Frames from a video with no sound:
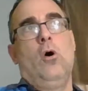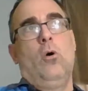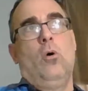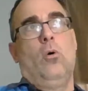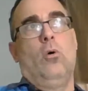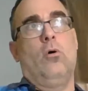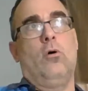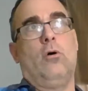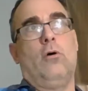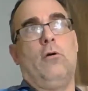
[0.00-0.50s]

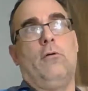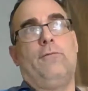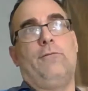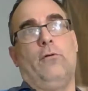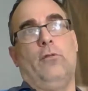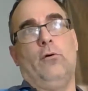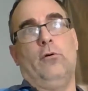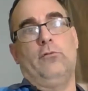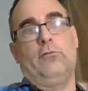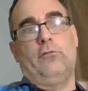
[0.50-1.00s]
or
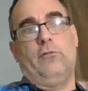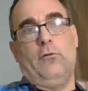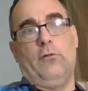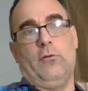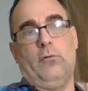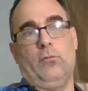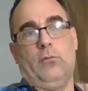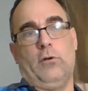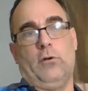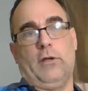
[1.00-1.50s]
for those of you
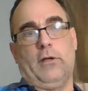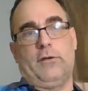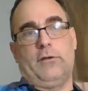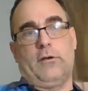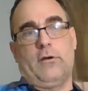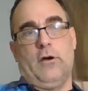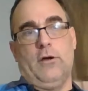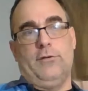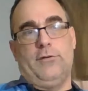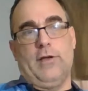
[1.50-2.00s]
that would like to
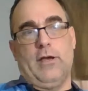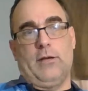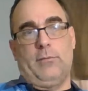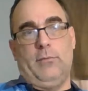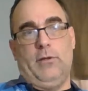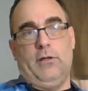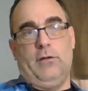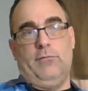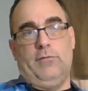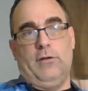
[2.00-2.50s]
contact
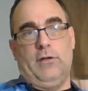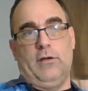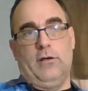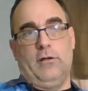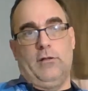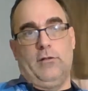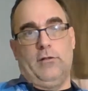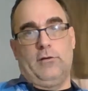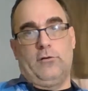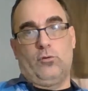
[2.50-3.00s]
me via the